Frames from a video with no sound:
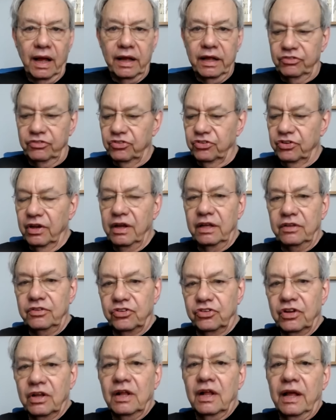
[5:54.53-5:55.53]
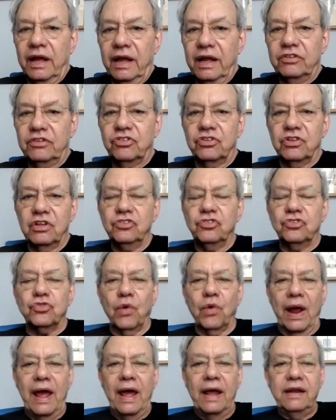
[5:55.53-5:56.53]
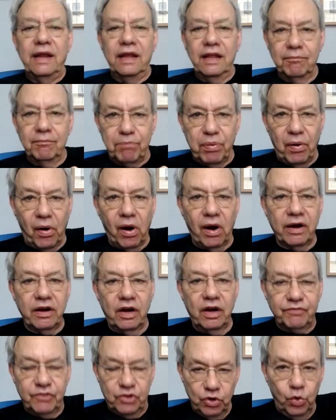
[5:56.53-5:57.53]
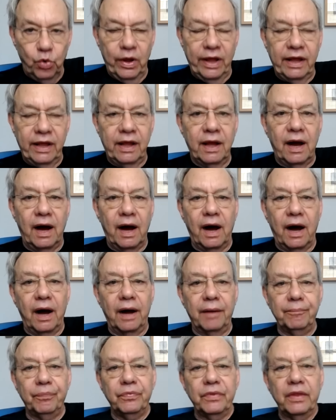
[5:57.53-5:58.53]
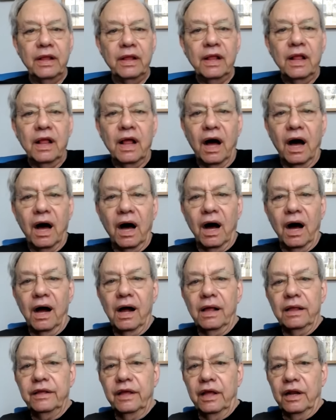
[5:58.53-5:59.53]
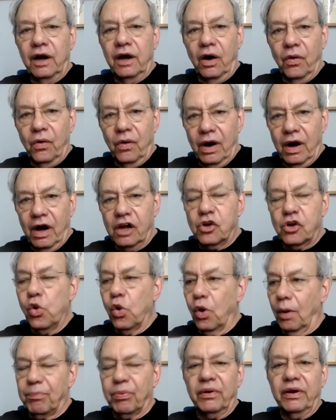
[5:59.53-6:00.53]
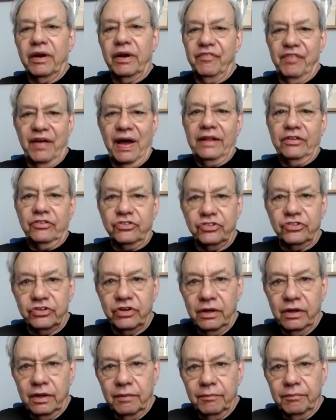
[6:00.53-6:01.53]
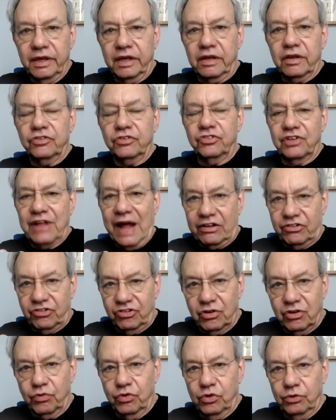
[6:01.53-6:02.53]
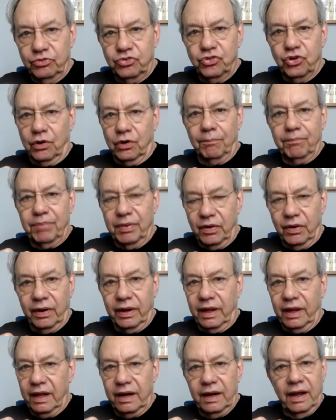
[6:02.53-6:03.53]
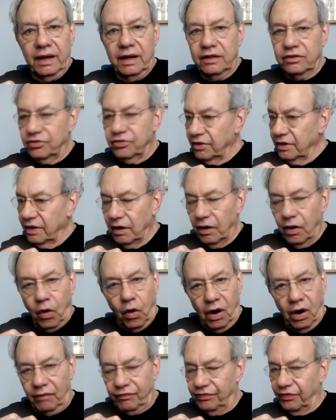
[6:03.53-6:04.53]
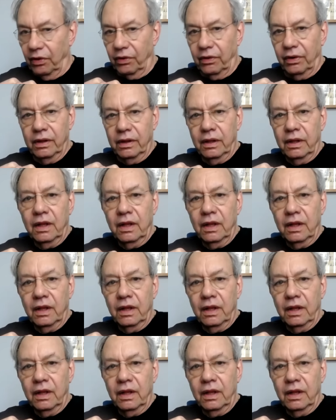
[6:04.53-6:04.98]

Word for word: It's the dread in part of doing, corporate events, because that's the rooms you're appearing in. And they're awful.